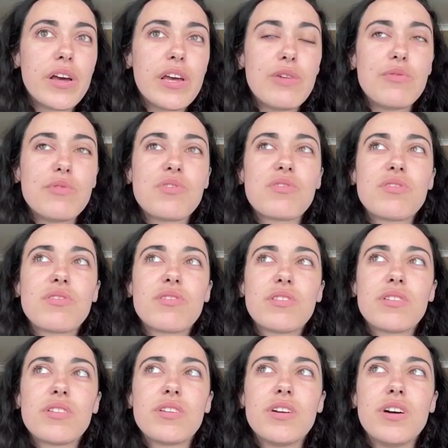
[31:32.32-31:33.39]
It was,
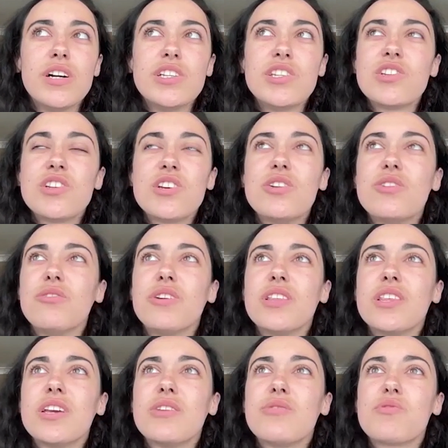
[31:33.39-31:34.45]
I don't know, I
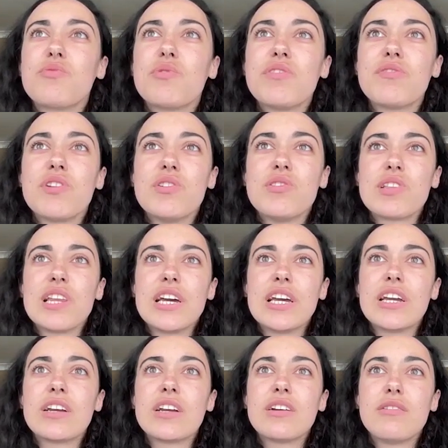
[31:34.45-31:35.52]
think it was one of those
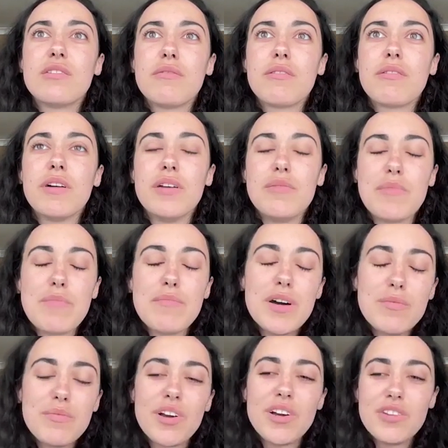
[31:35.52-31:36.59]
like my
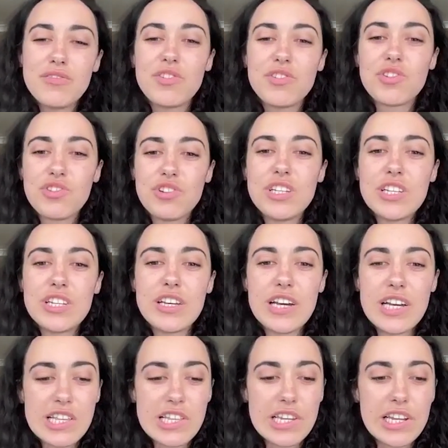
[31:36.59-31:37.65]
mom kind of just treated it
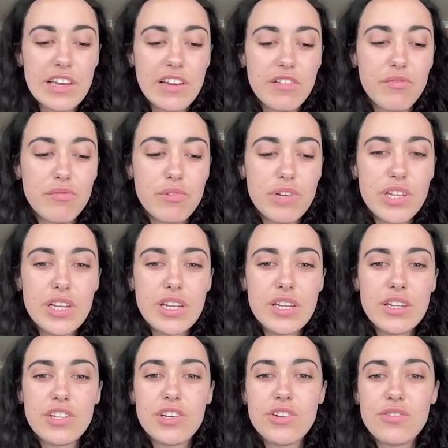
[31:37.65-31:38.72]
as like, if we
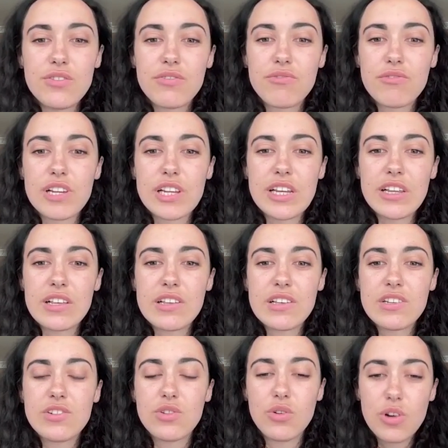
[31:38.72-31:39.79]
don't really
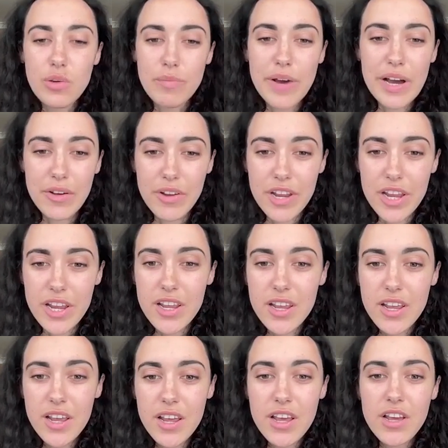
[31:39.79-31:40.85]
talk about it,
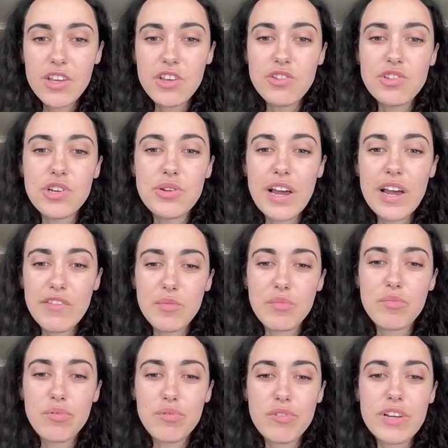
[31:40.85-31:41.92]
you don't have a
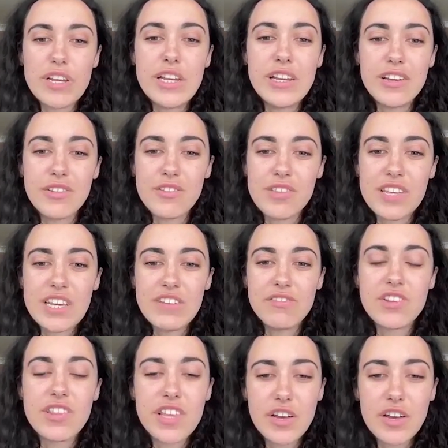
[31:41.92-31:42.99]
preconceived
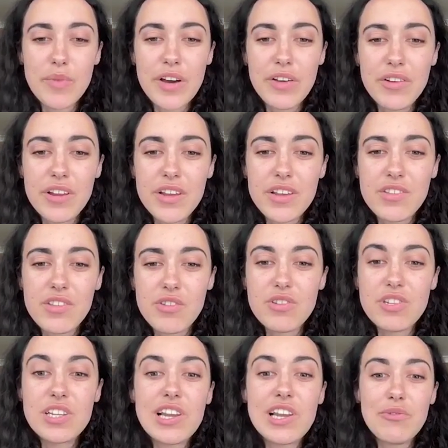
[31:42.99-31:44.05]
thing about it. So
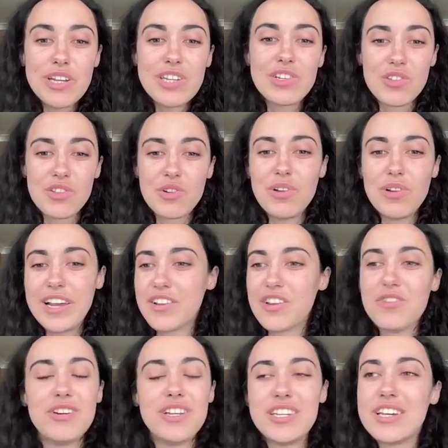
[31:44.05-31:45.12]
until I went to school, I had
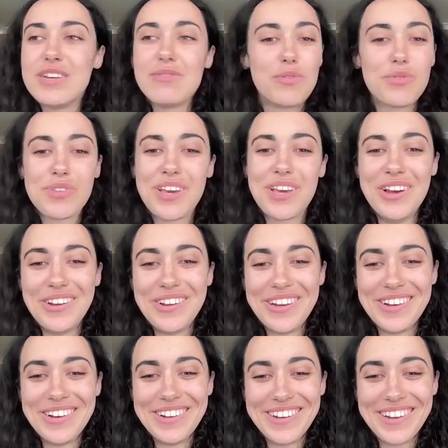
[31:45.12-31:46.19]
no idea what was going on